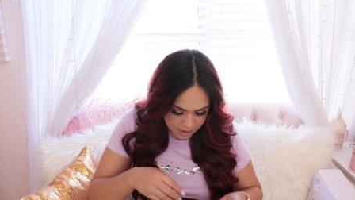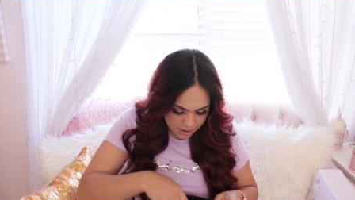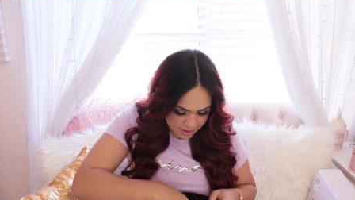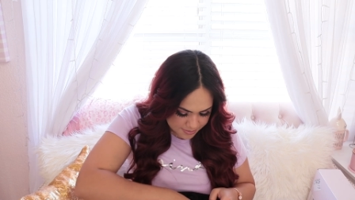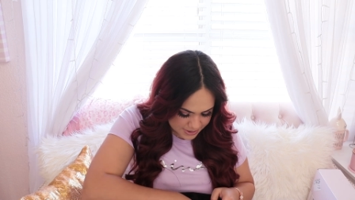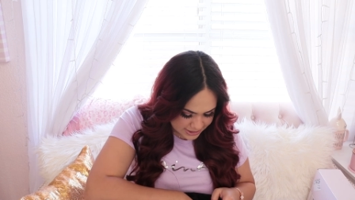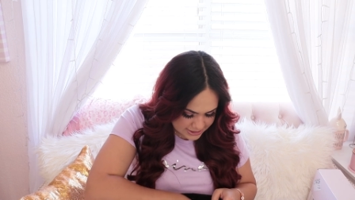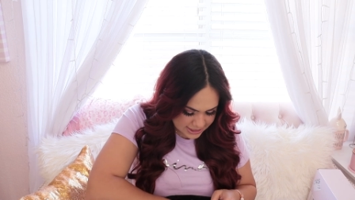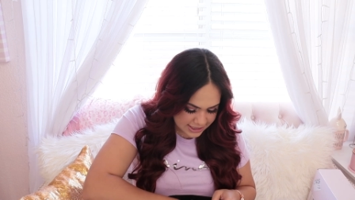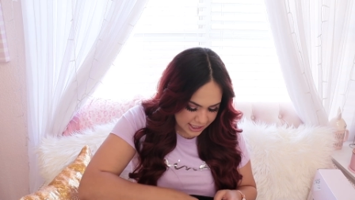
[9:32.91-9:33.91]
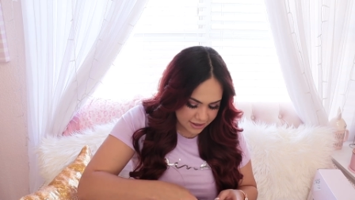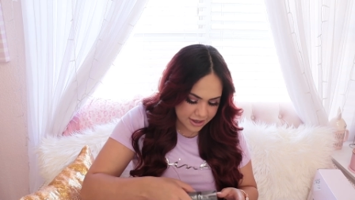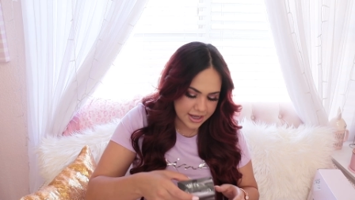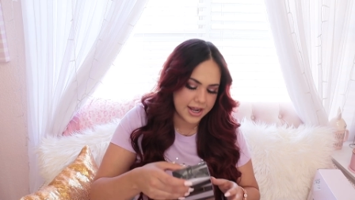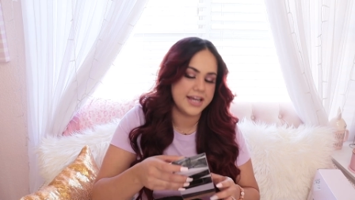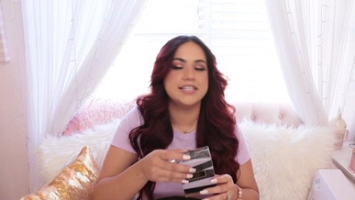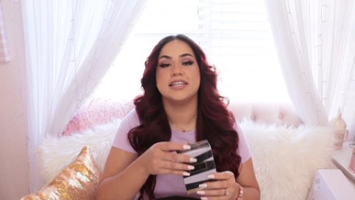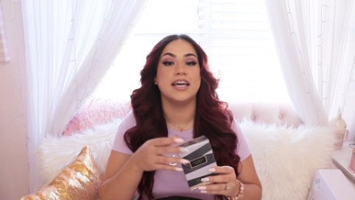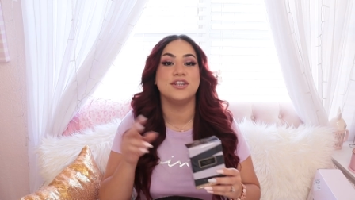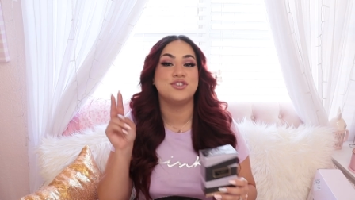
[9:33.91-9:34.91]
Um, next thing that I got, I
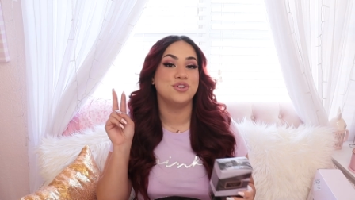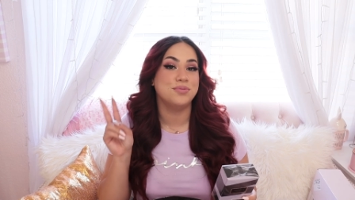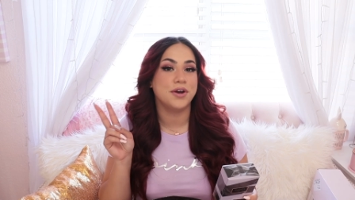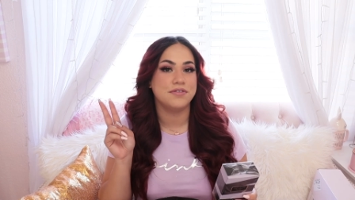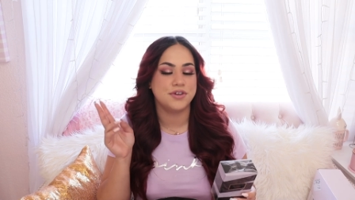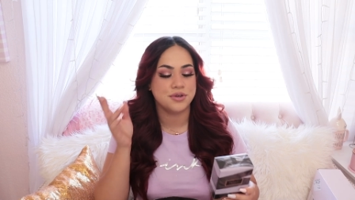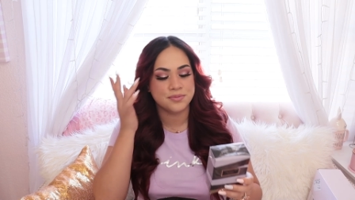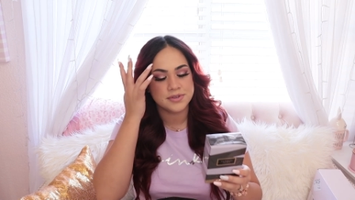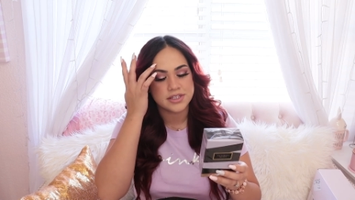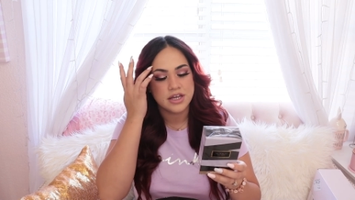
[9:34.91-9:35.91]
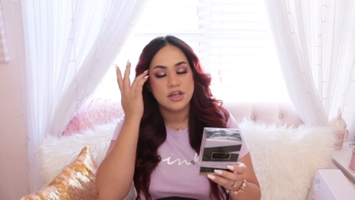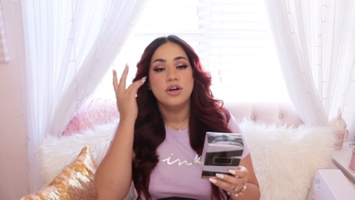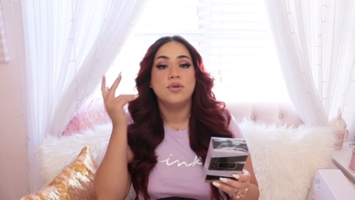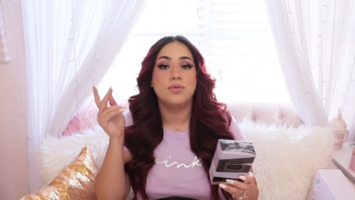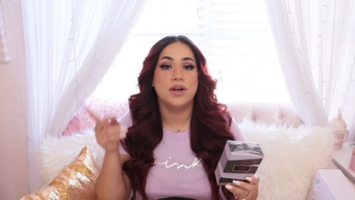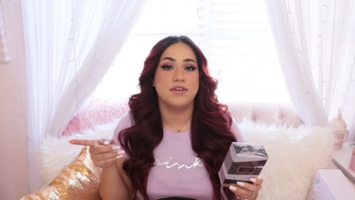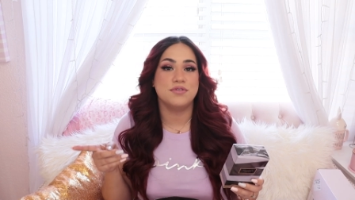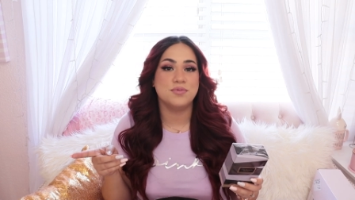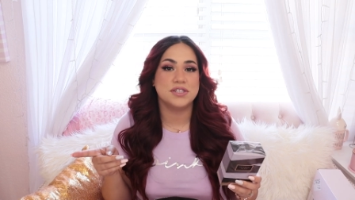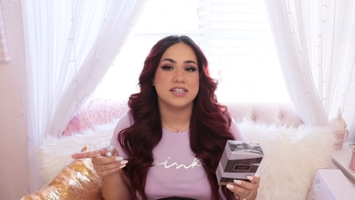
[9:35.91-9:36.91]
did get two perfumes. One of
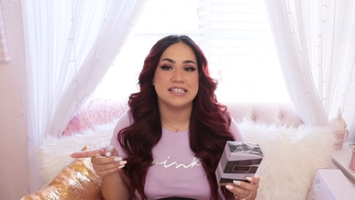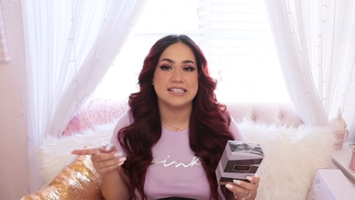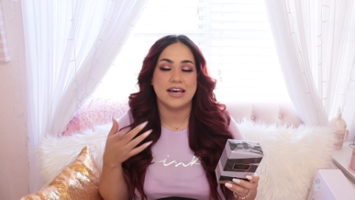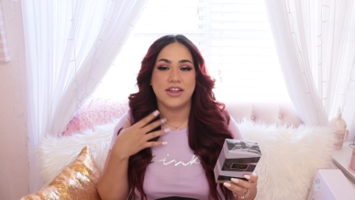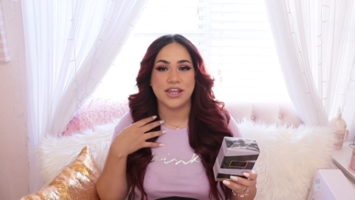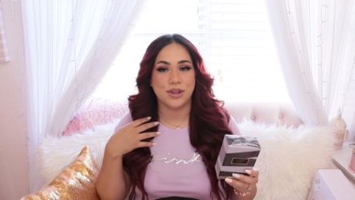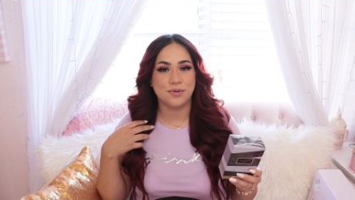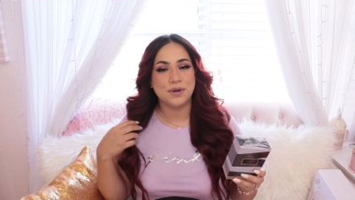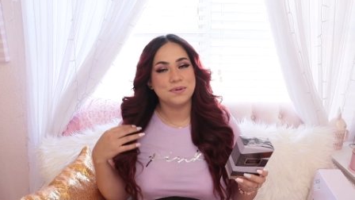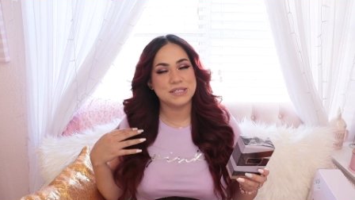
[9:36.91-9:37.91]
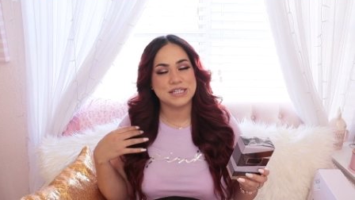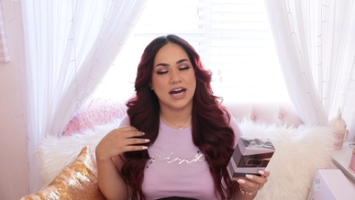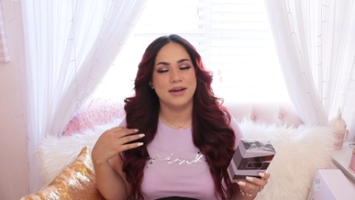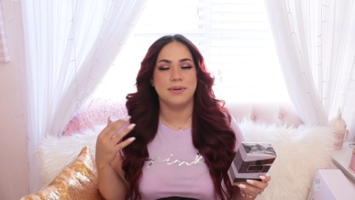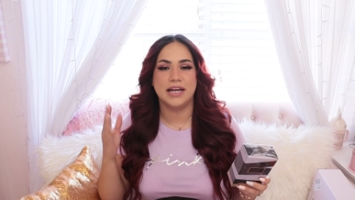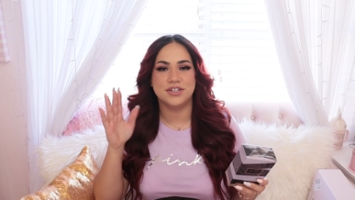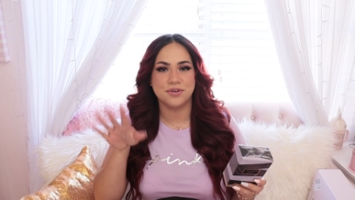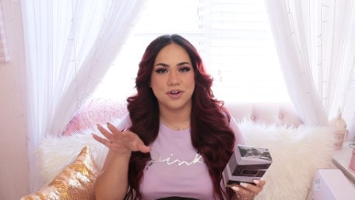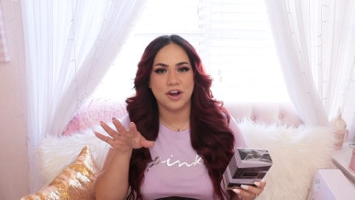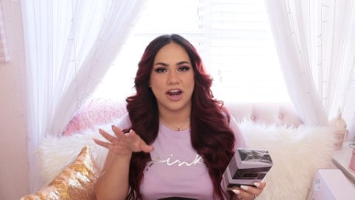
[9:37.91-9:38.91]
them was on sale, the other one was not, but I
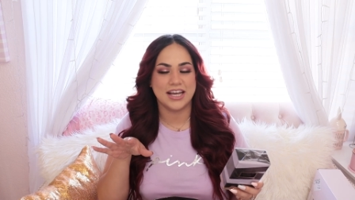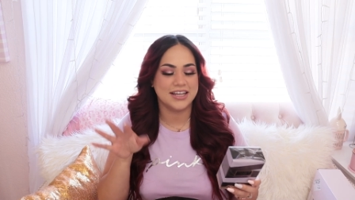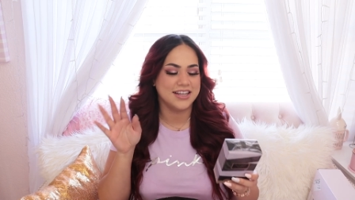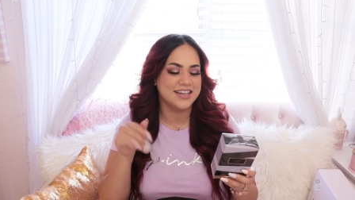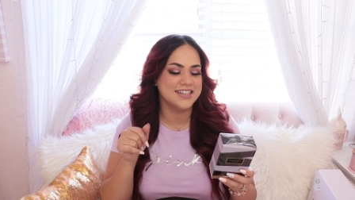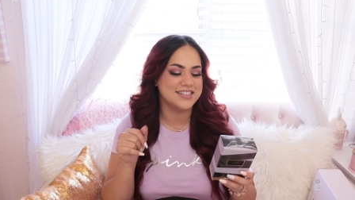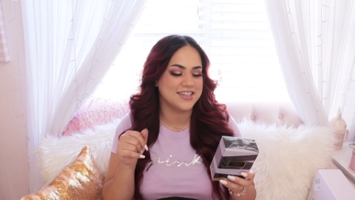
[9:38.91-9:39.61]
don't regret it.